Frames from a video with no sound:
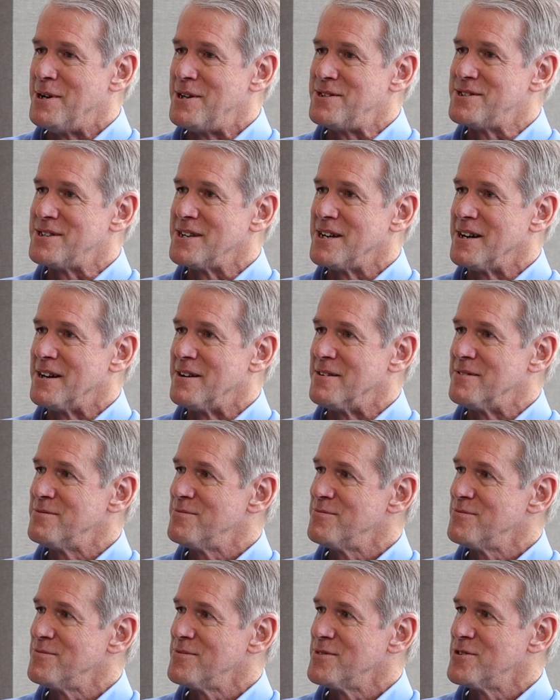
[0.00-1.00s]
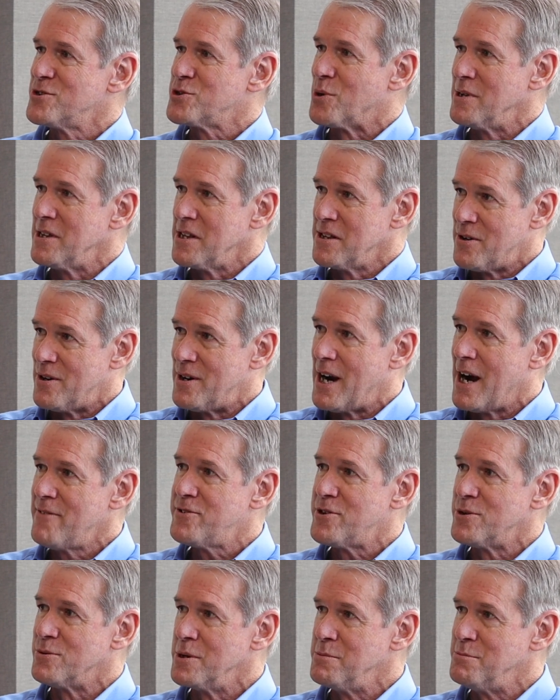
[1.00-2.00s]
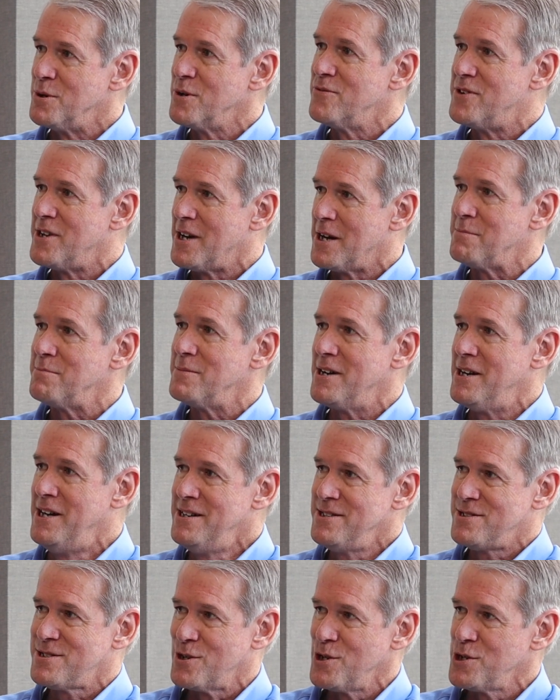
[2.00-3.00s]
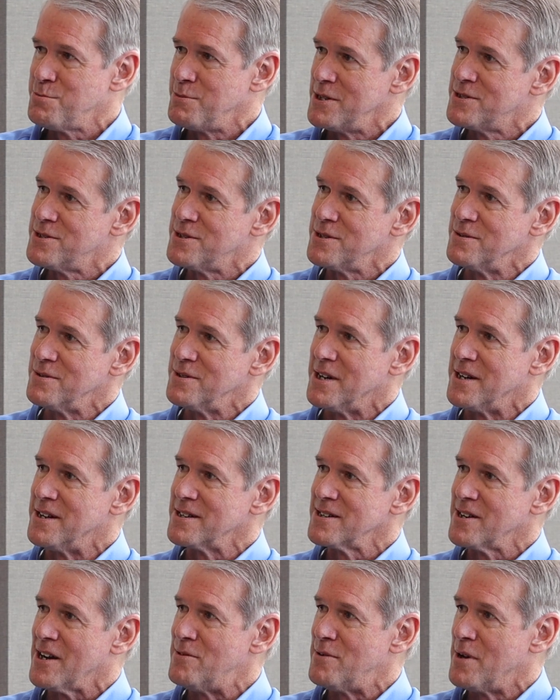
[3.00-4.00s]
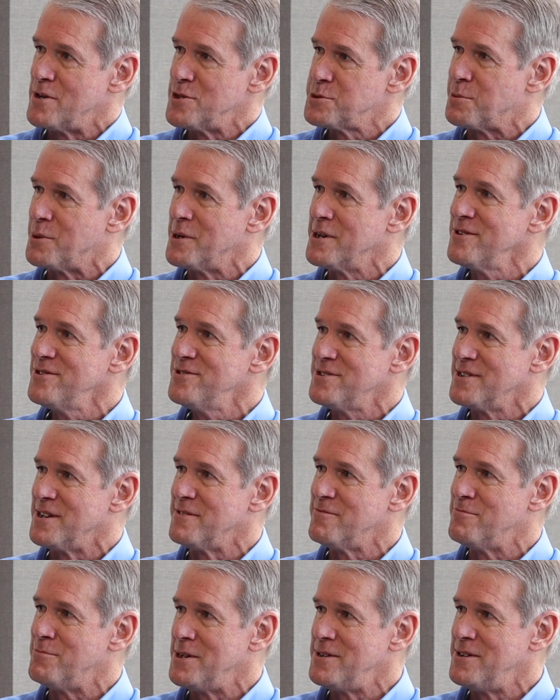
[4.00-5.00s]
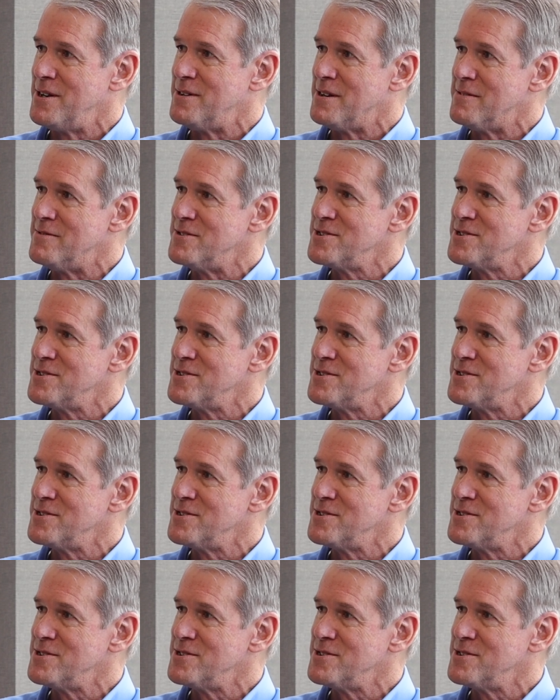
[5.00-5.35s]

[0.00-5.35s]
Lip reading: But shortly thereafter, we moved up, Colorado Springs and have been there